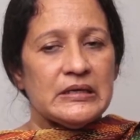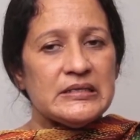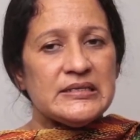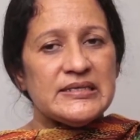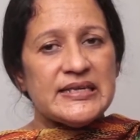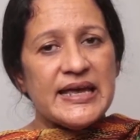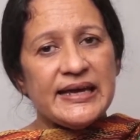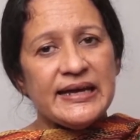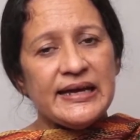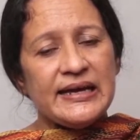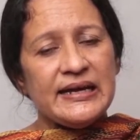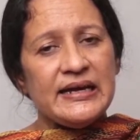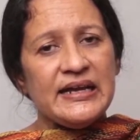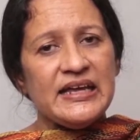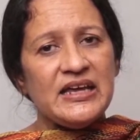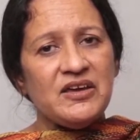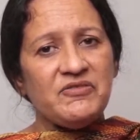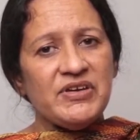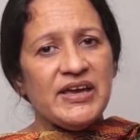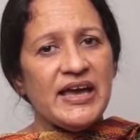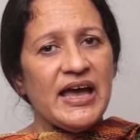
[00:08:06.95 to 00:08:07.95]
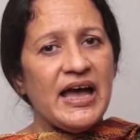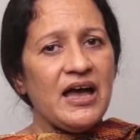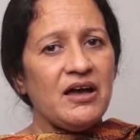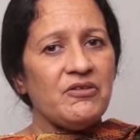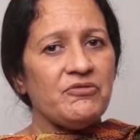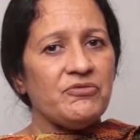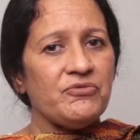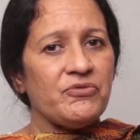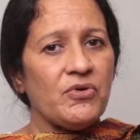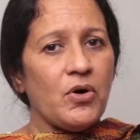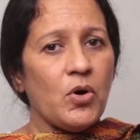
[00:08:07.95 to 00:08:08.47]
Secondly, we
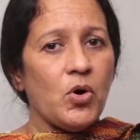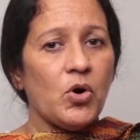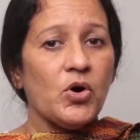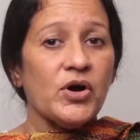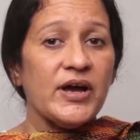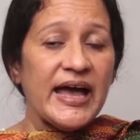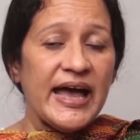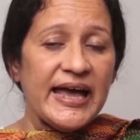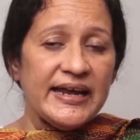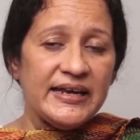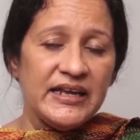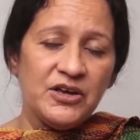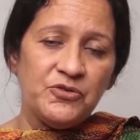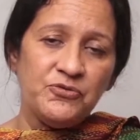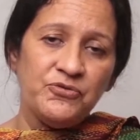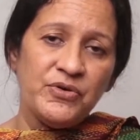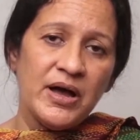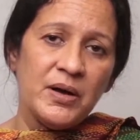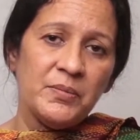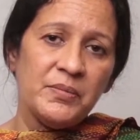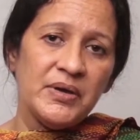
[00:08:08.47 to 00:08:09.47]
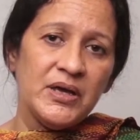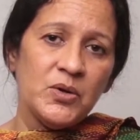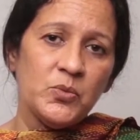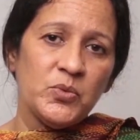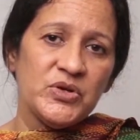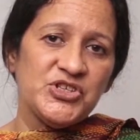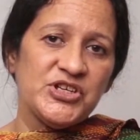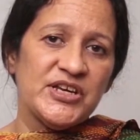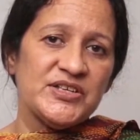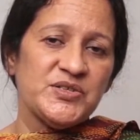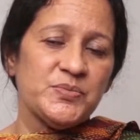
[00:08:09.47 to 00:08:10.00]
have organic farming,
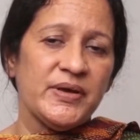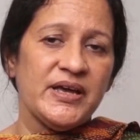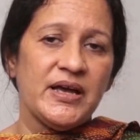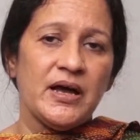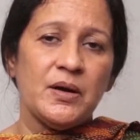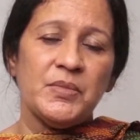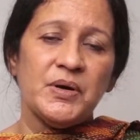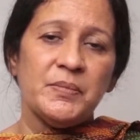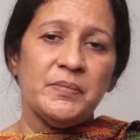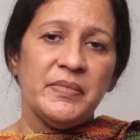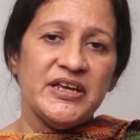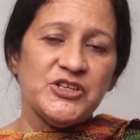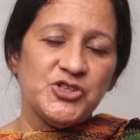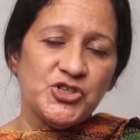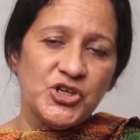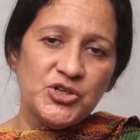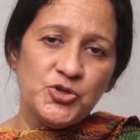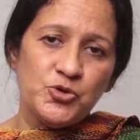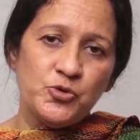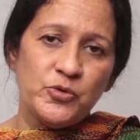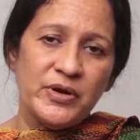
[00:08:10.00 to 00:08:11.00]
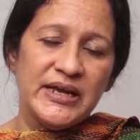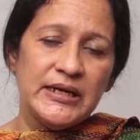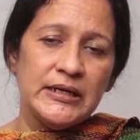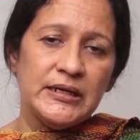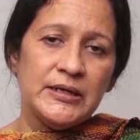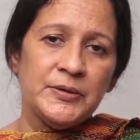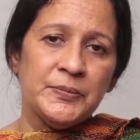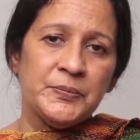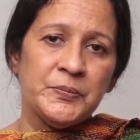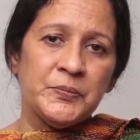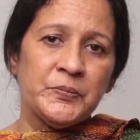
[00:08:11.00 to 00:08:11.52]
which has become a major
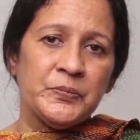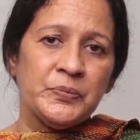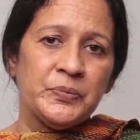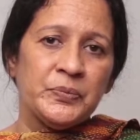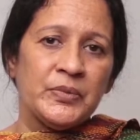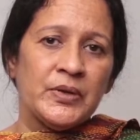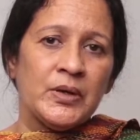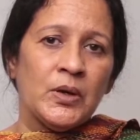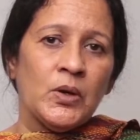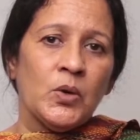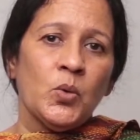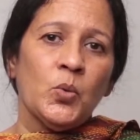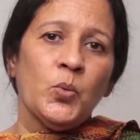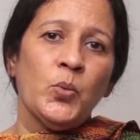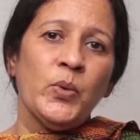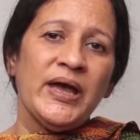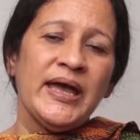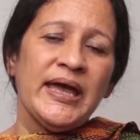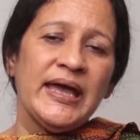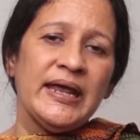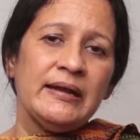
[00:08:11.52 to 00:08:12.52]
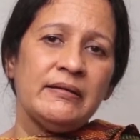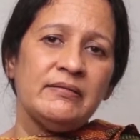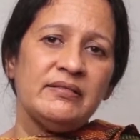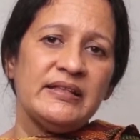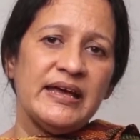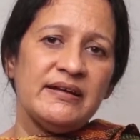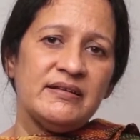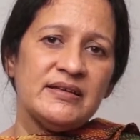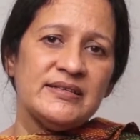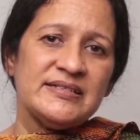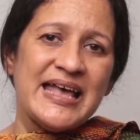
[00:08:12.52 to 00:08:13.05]
trend, where
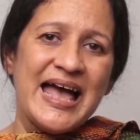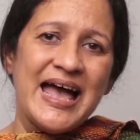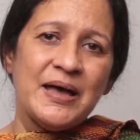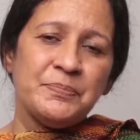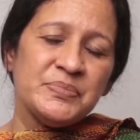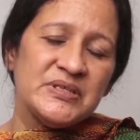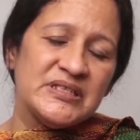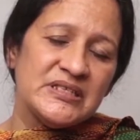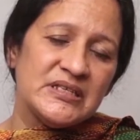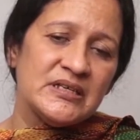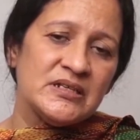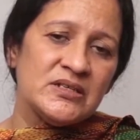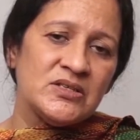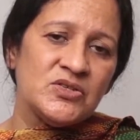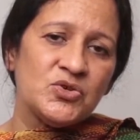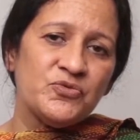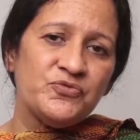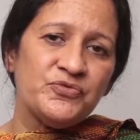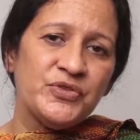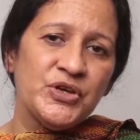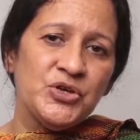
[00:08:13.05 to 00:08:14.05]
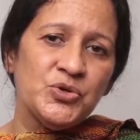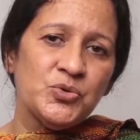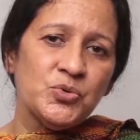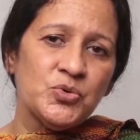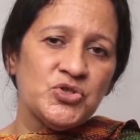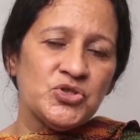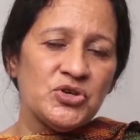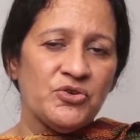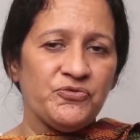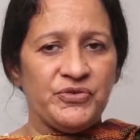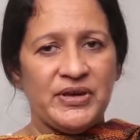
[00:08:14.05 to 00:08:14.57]
there is absence of the
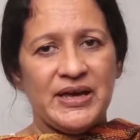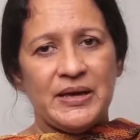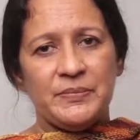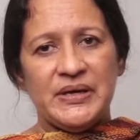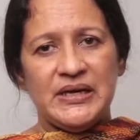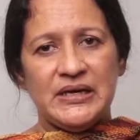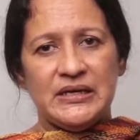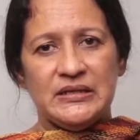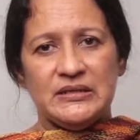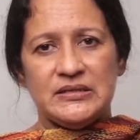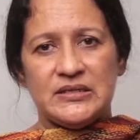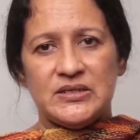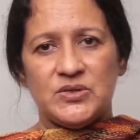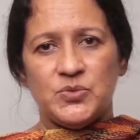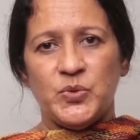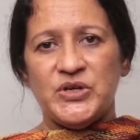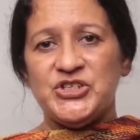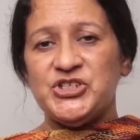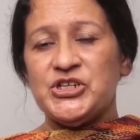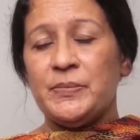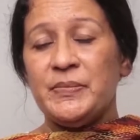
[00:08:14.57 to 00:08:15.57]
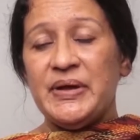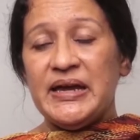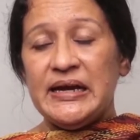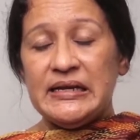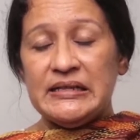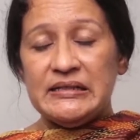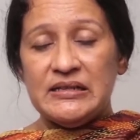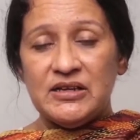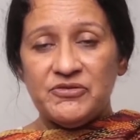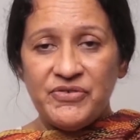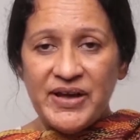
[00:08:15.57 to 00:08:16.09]
use of chemicals which are made
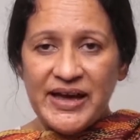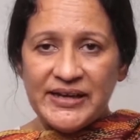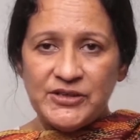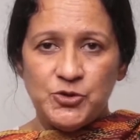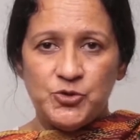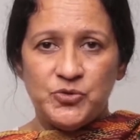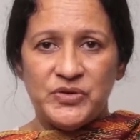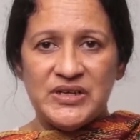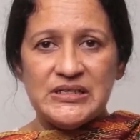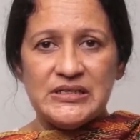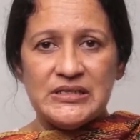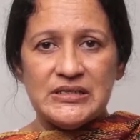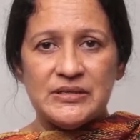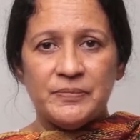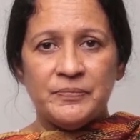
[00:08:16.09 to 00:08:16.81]
in the factories,